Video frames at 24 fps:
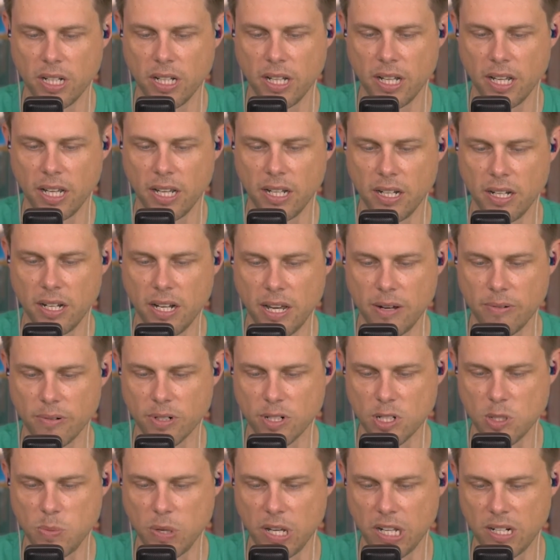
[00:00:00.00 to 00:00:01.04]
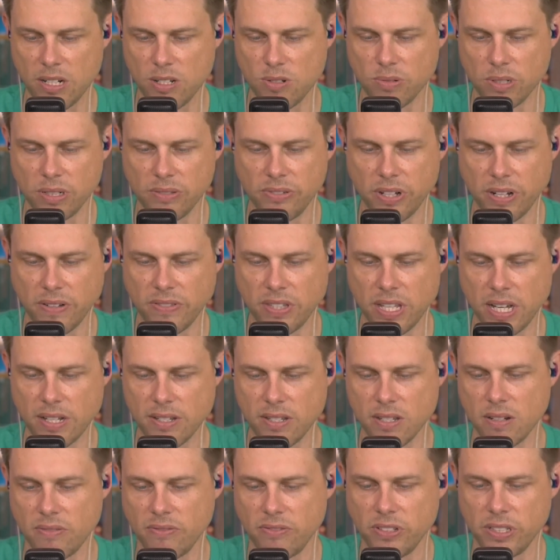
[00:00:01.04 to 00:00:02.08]
and a network spanning
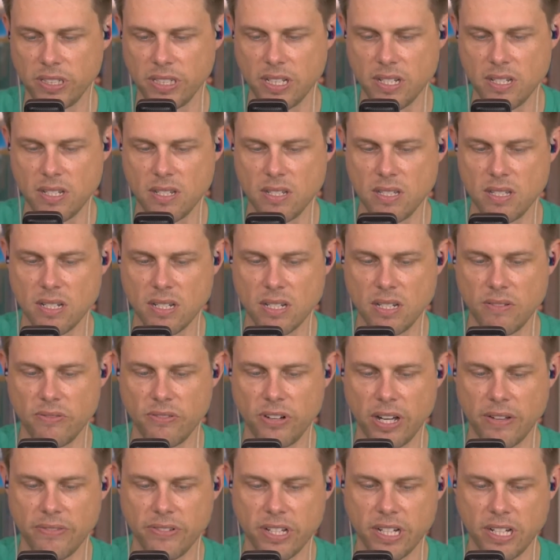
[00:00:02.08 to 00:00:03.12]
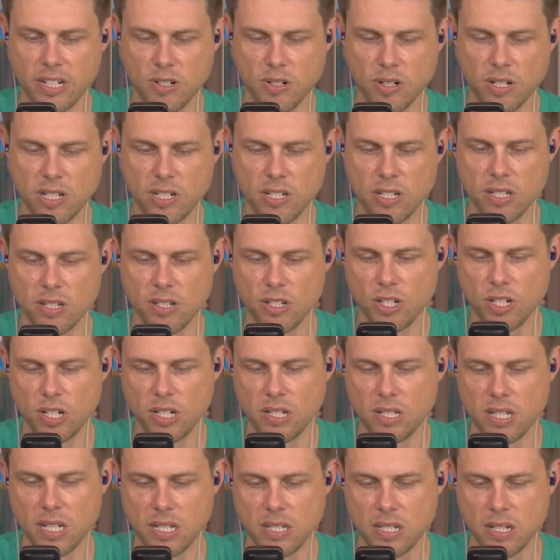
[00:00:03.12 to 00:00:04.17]
25,000 affiliates in 65 countries. Sheets
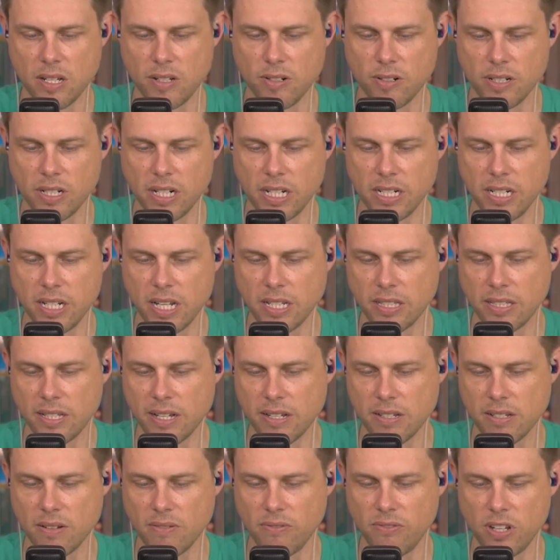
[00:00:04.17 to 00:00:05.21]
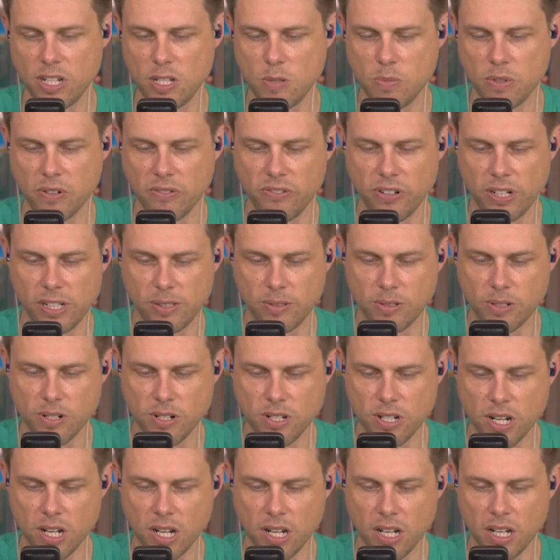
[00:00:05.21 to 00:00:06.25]
has 188,000 Facebook followers
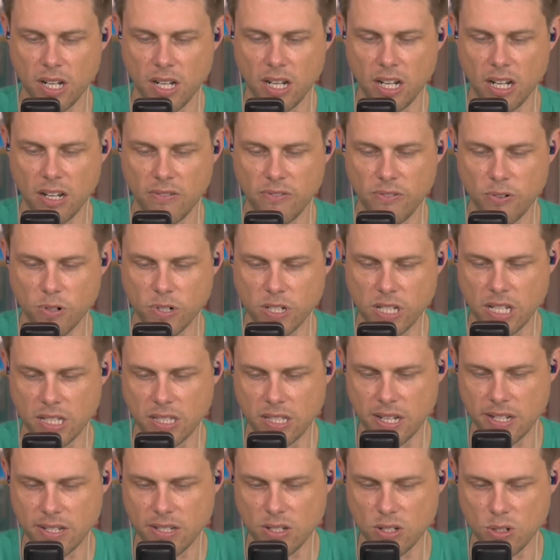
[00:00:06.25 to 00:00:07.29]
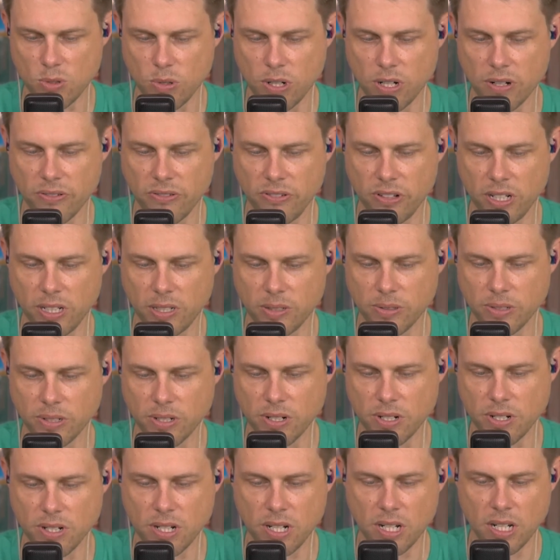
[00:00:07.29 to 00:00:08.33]
and 48,000 Twitter
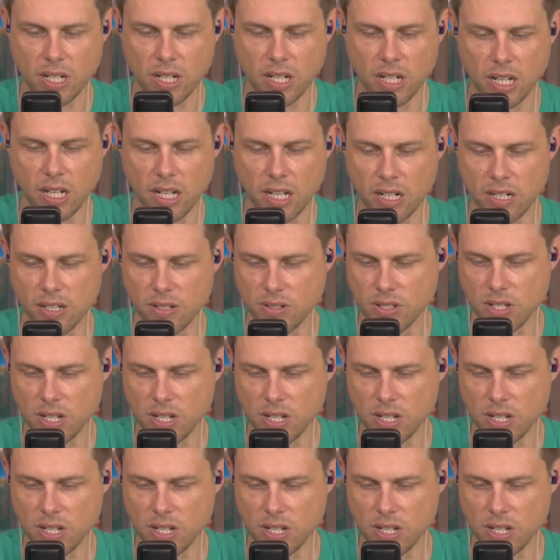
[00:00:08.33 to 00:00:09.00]
followers. And it goes